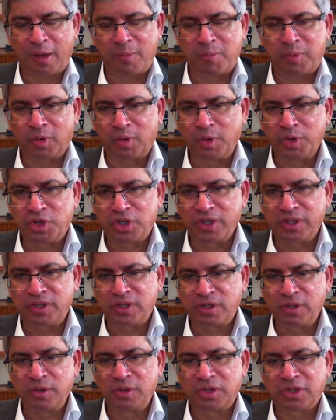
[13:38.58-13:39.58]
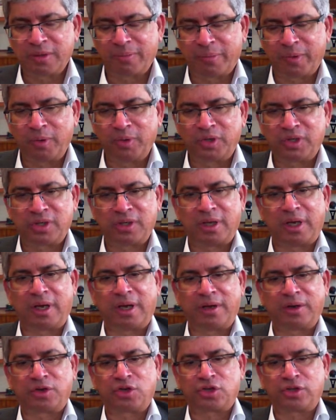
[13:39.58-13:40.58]
approaches to support
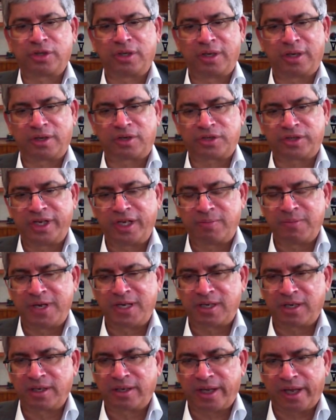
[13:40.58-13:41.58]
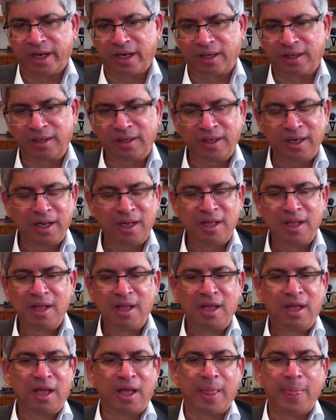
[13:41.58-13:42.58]
treatment and care.
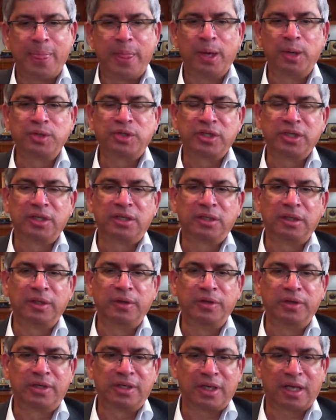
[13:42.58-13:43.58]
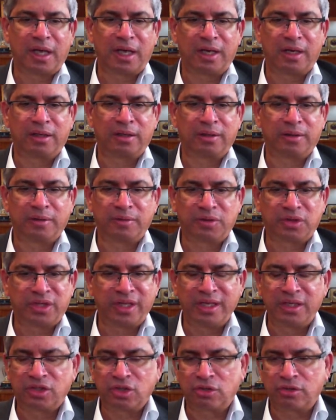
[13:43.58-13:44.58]
And those include
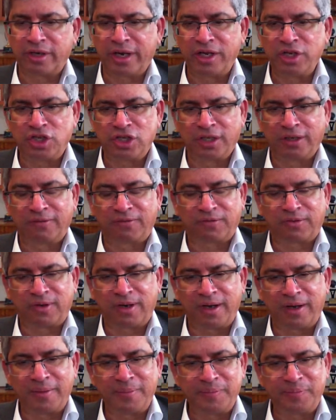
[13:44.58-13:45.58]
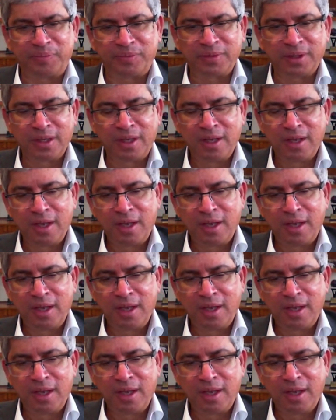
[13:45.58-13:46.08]
things ranging from